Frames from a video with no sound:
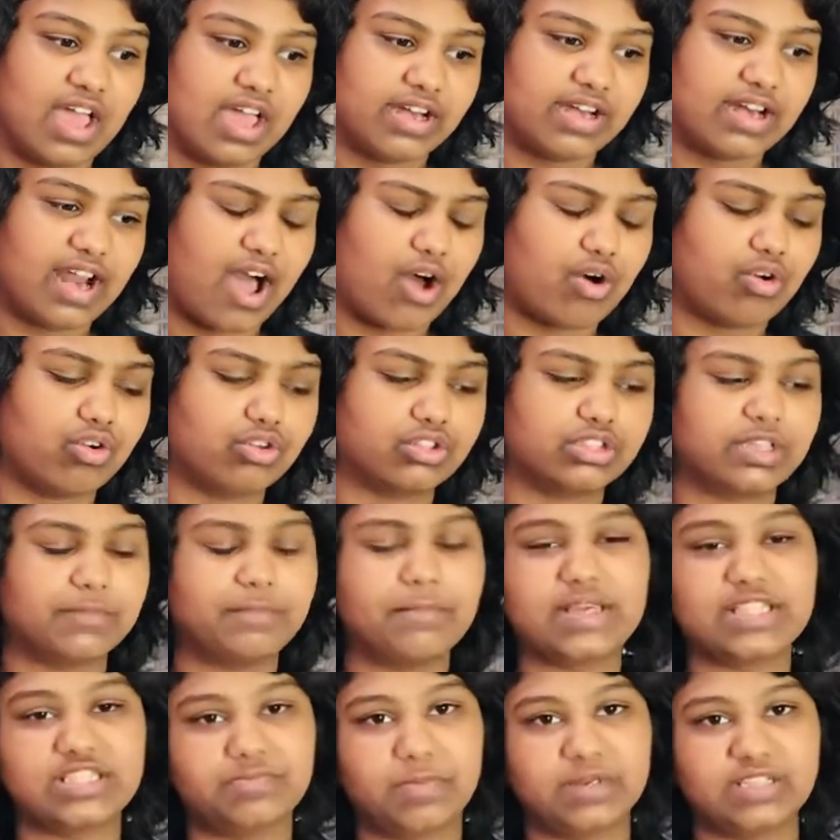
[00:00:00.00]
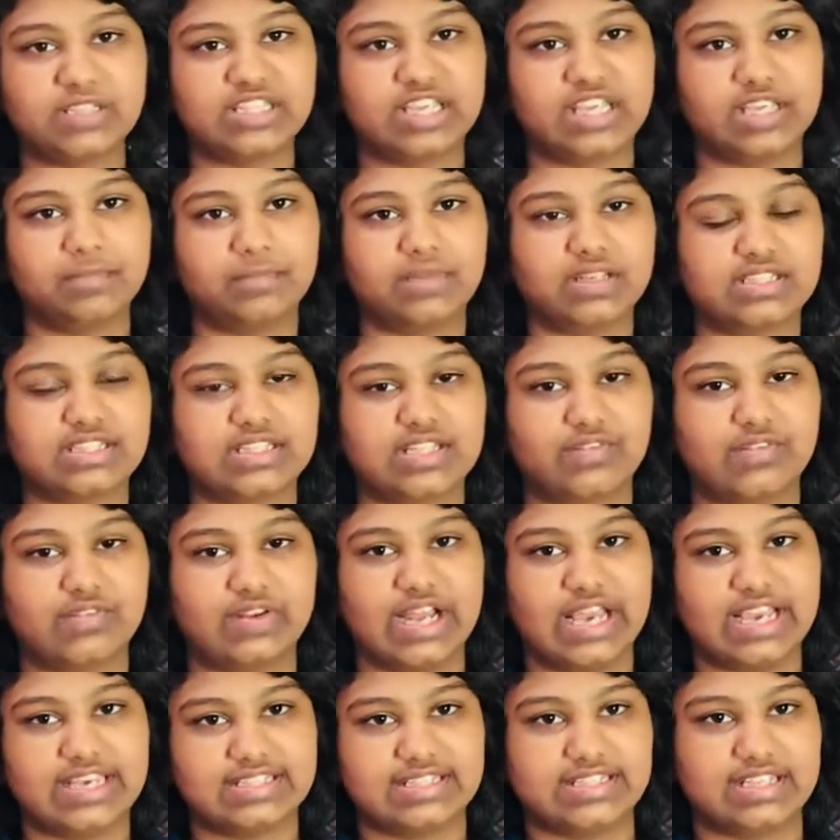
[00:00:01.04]
Now, the Mesopotamian
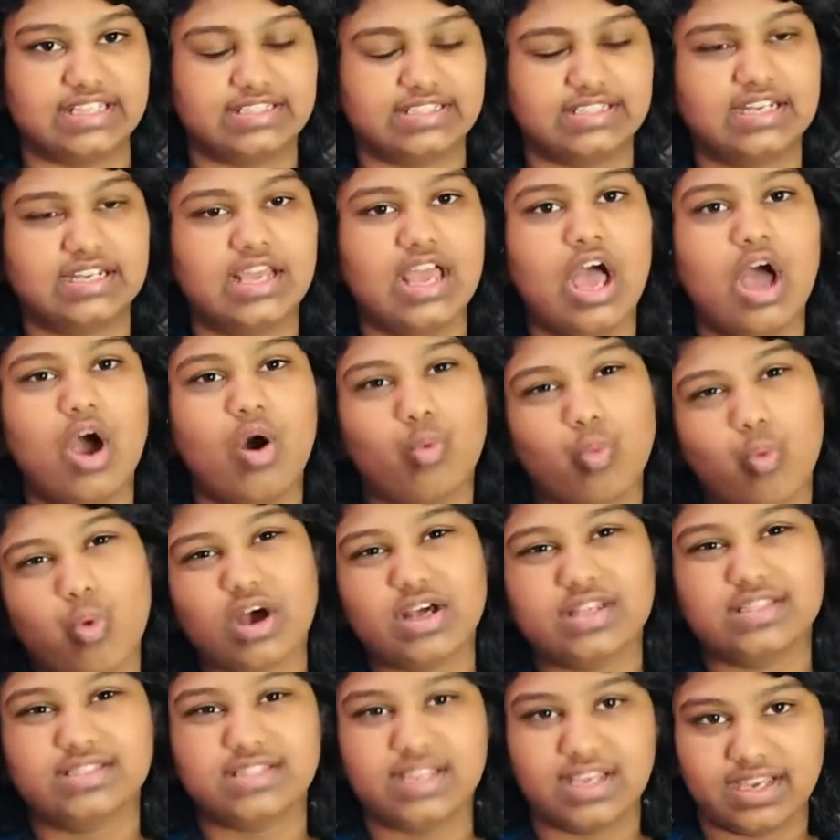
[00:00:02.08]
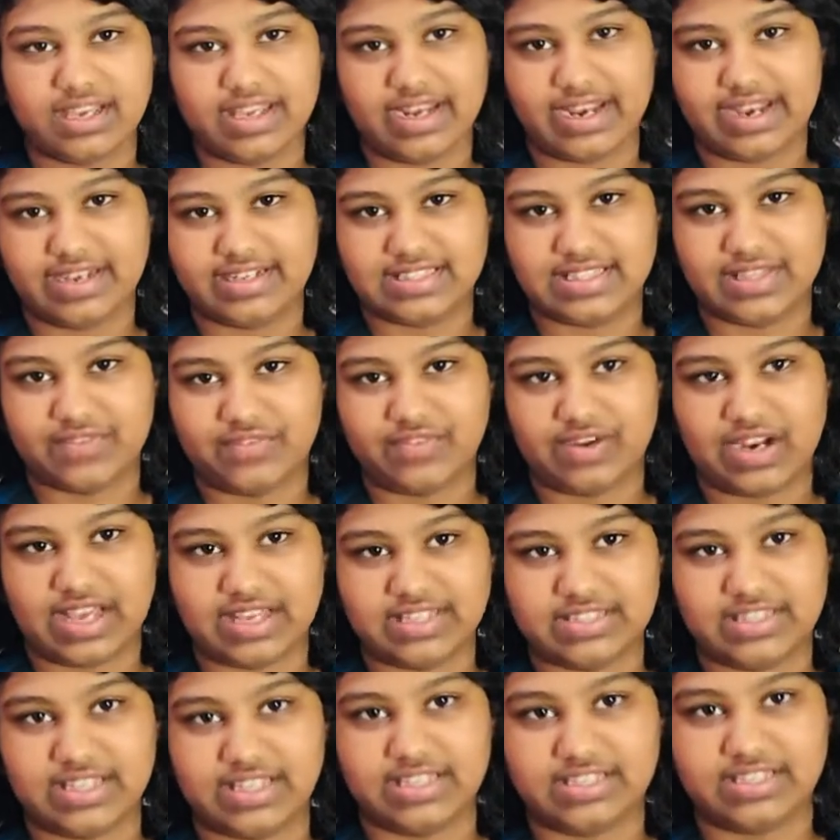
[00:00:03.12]
civilization was a great
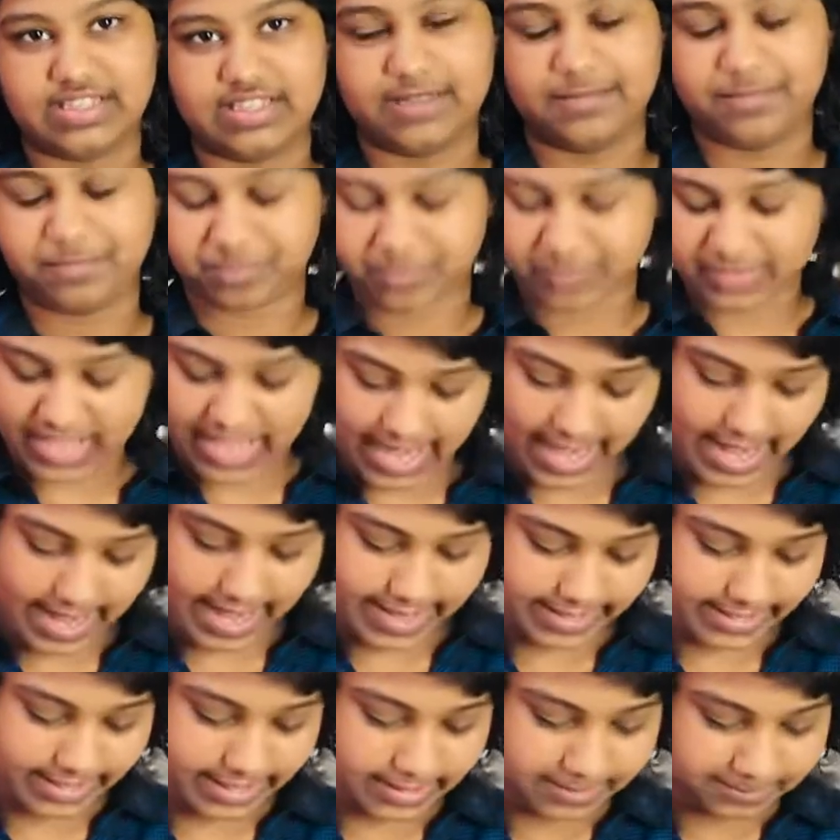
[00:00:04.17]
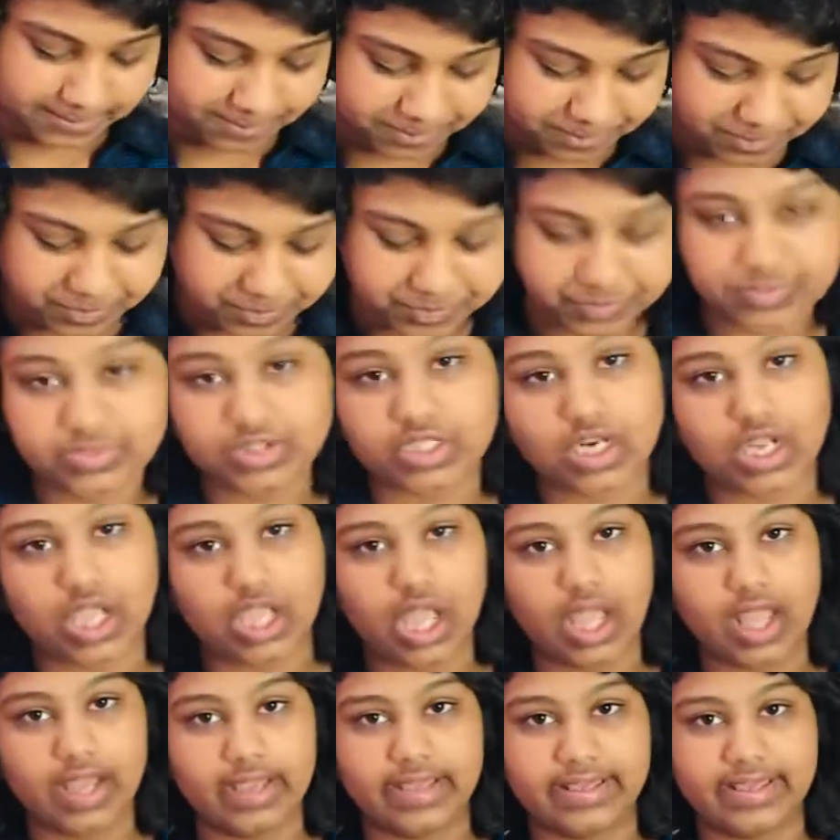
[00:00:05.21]
civilization, and
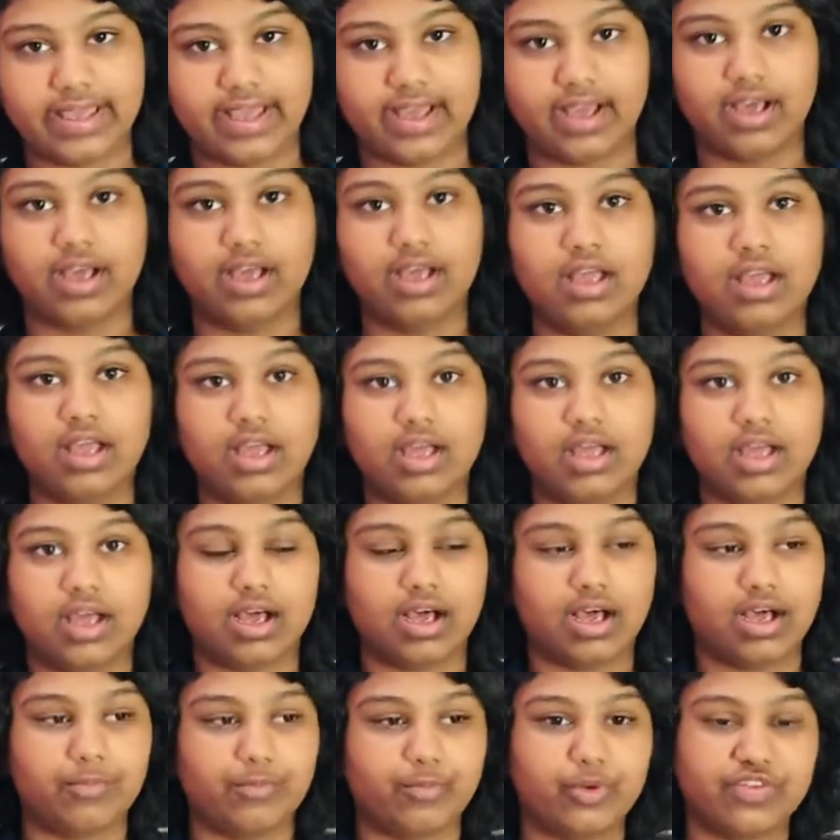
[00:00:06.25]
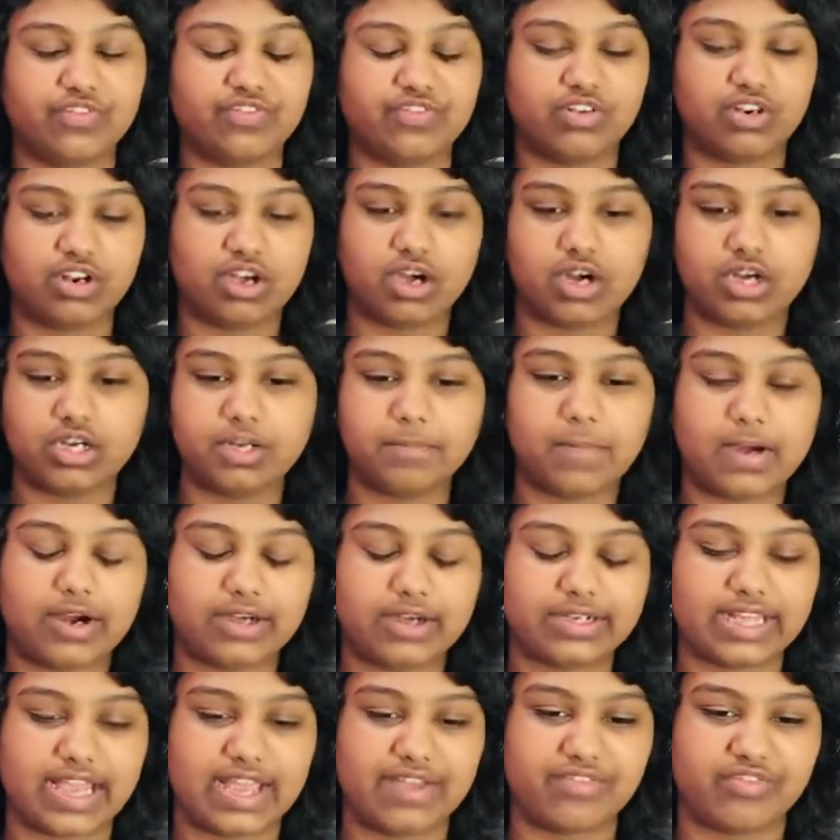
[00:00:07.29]
Yeah, we've learned
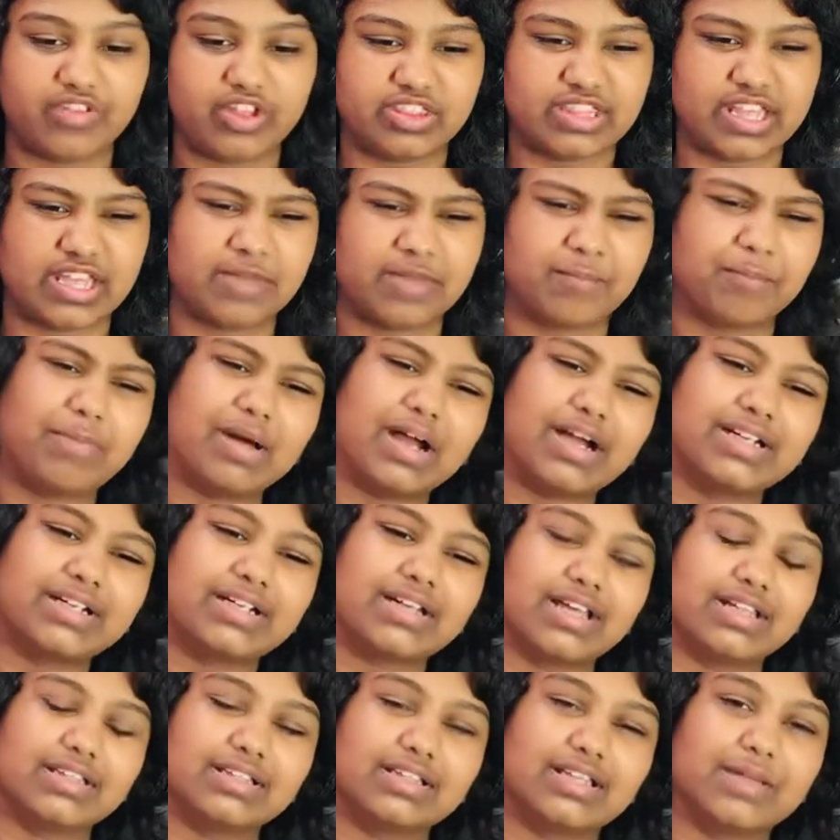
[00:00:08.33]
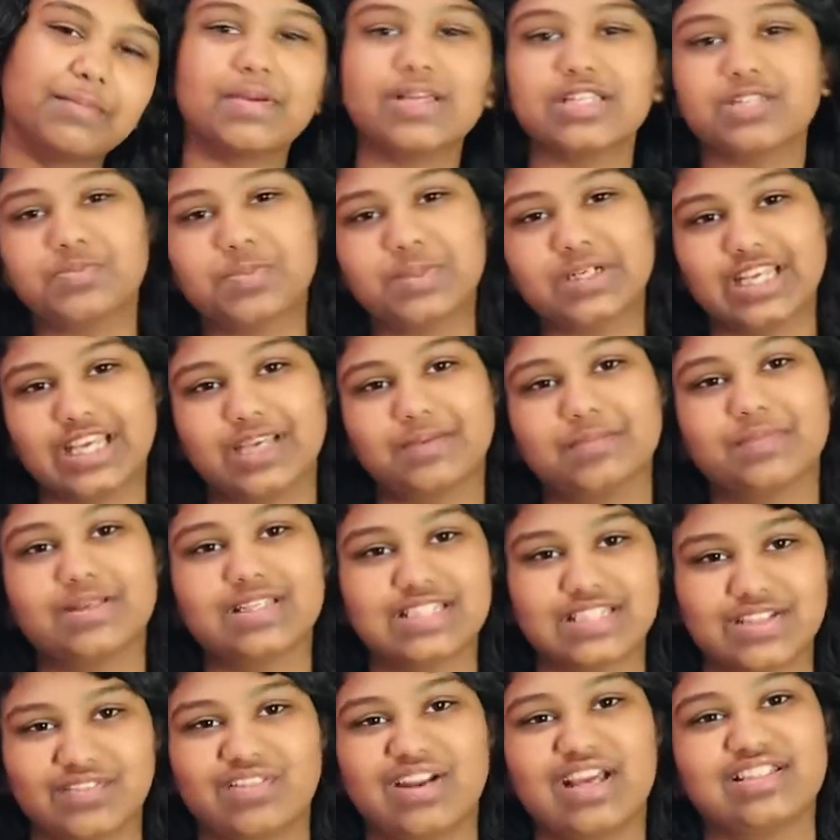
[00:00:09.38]
about everything, but the Mesopotamian
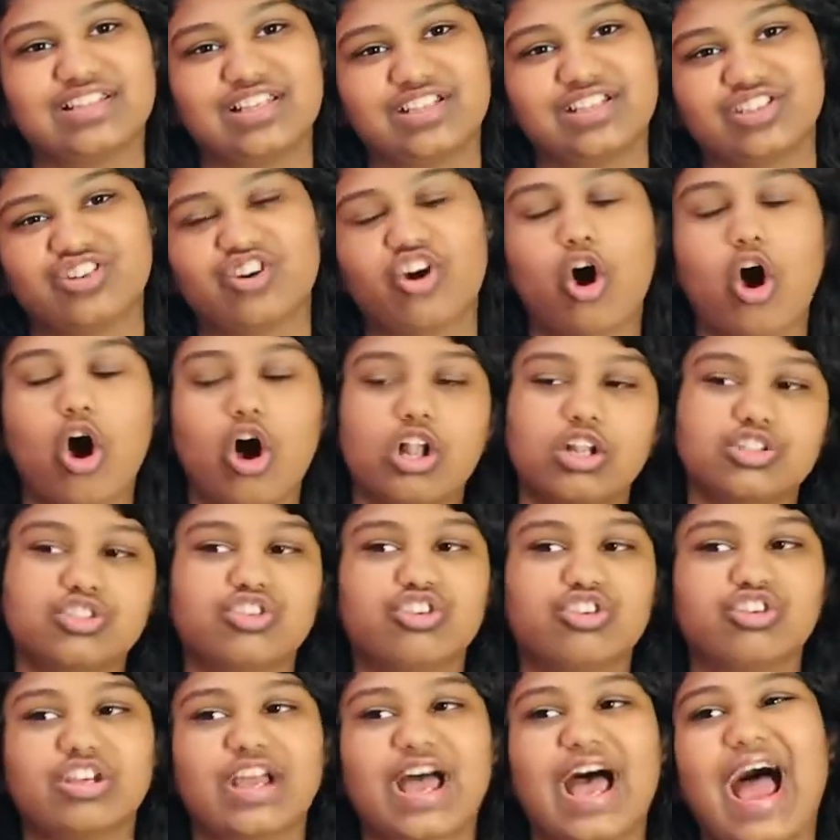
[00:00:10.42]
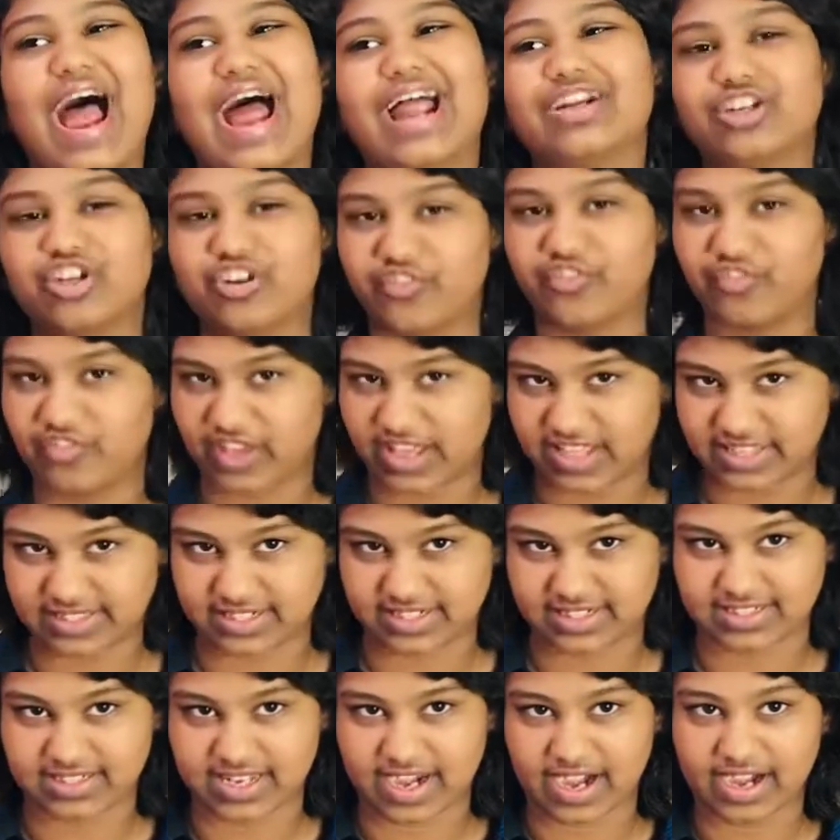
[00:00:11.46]
civilization also had to face
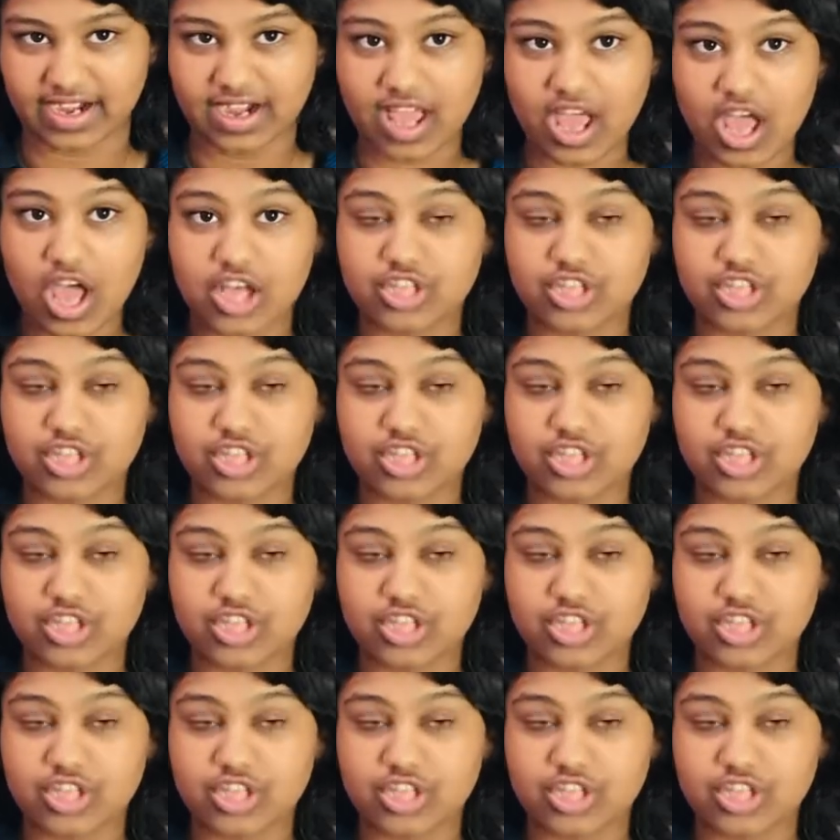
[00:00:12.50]
its end.